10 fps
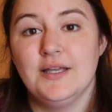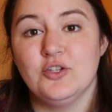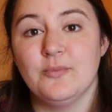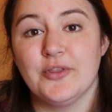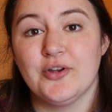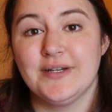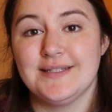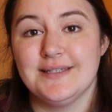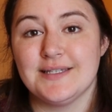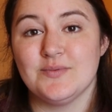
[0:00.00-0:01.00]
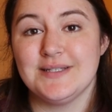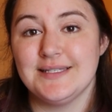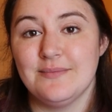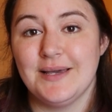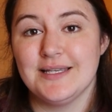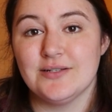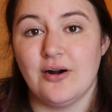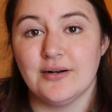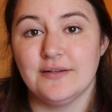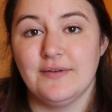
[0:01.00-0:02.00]
Number 36, what's the best
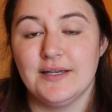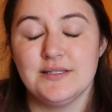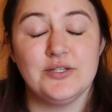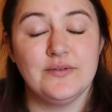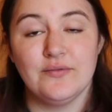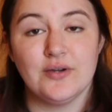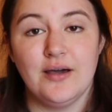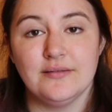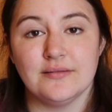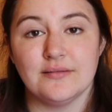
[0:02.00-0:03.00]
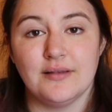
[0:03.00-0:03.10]
art advice you've ever gotten?